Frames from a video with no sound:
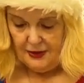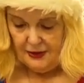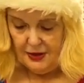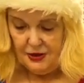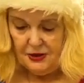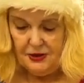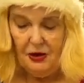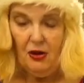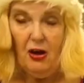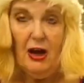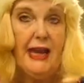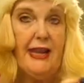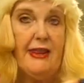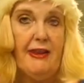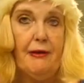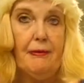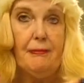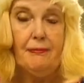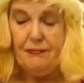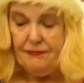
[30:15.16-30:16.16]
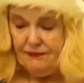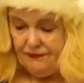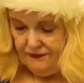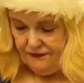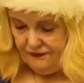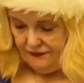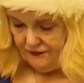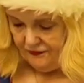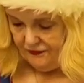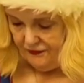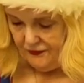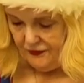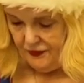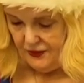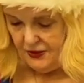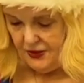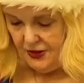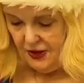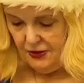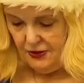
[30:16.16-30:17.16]
to dye them.
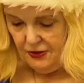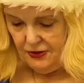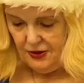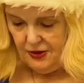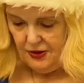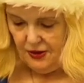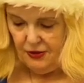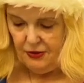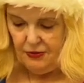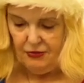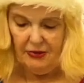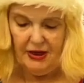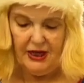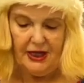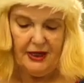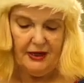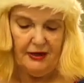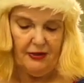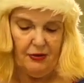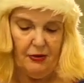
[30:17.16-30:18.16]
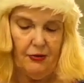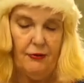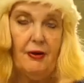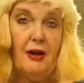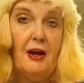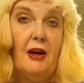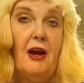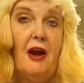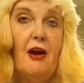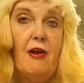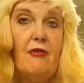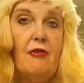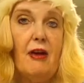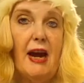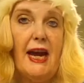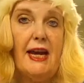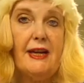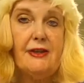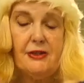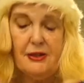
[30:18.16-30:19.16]
So, you know, green and
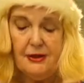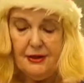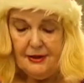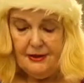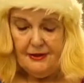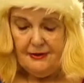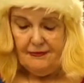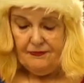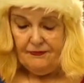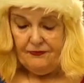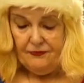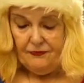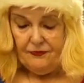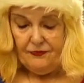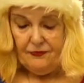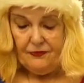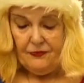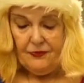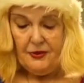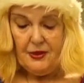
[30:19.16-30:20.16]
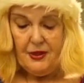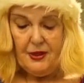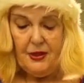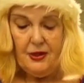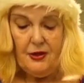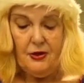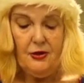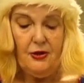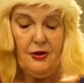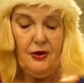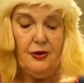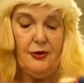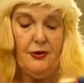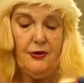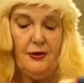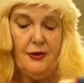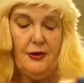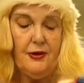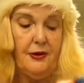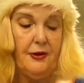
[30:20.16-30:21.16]
red, you know,
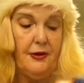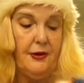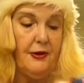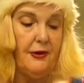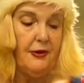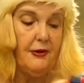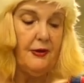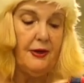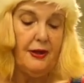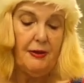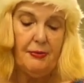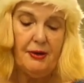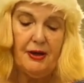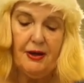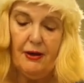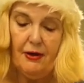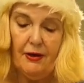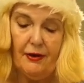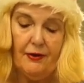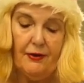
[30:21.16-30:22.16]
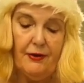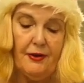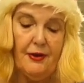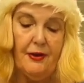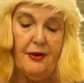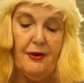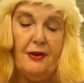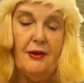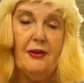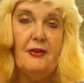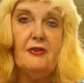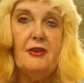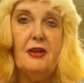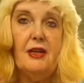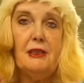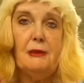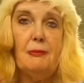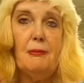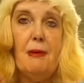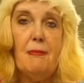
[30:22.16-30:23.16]
there we are. So
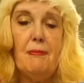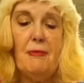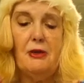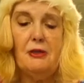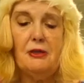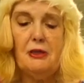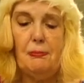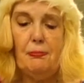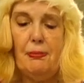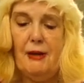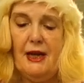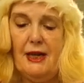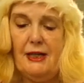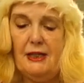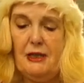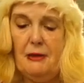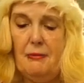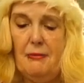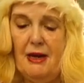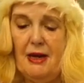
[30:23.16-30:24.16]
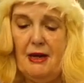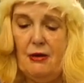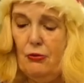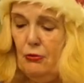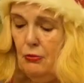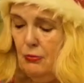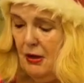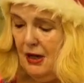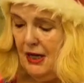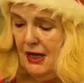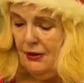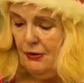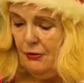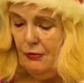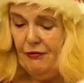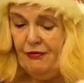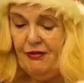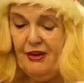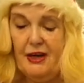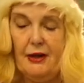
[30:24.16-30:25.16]
that's my marzipan to make all my little
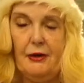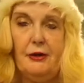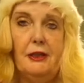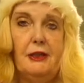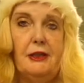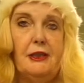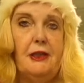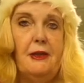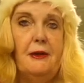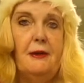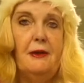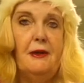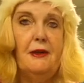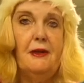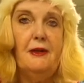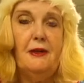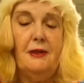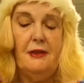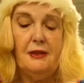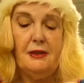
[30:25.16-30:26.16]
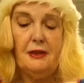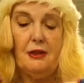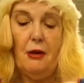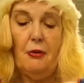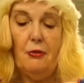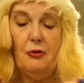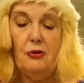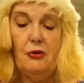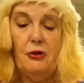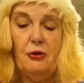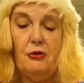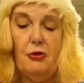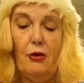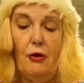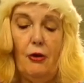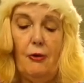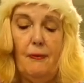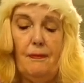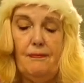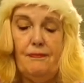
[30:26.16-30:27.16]
figures to go on the
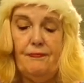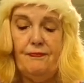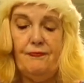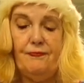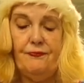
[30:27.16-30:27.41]
top